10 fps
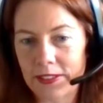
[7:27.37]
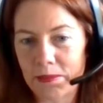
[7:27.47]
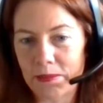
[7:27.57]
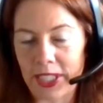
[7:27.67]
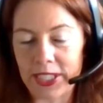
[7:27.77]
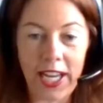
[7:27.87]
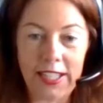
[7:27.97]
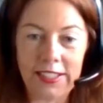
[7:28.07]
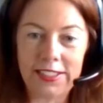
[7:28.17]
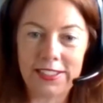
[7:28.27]
my
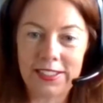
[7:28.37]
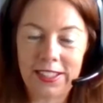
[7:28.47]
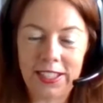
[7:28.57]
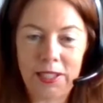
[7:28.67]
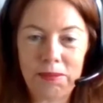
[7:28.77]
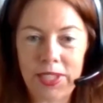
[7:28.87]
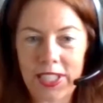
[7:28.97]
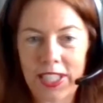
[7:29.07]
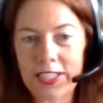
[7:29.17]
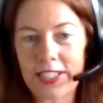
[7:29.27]
debt
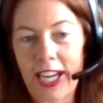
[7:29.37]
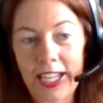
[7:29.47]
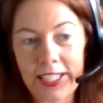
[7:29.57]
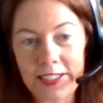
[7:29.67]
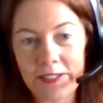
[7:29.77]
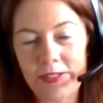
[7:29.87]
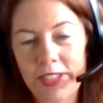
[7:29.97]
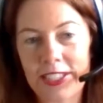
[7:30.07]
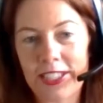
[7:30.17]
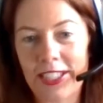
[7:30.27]
because as a
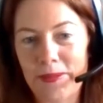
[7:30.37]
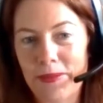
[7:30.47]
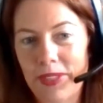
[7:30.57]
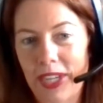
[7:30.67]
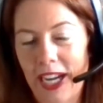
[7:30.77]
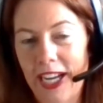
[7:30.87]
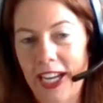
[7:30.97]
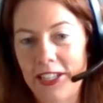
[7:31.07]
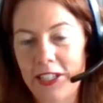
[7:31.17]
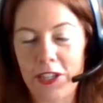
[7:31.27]
victim, I
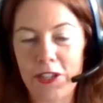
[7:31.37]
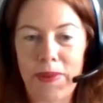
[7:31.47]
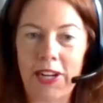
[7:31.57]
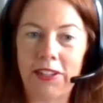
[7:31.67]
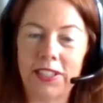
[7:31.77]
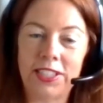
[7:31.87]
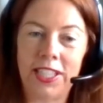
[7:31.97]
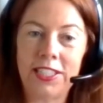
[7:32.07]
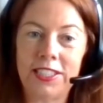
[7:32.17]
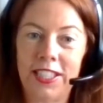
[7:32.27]
had no power to
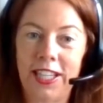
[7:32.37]
change it.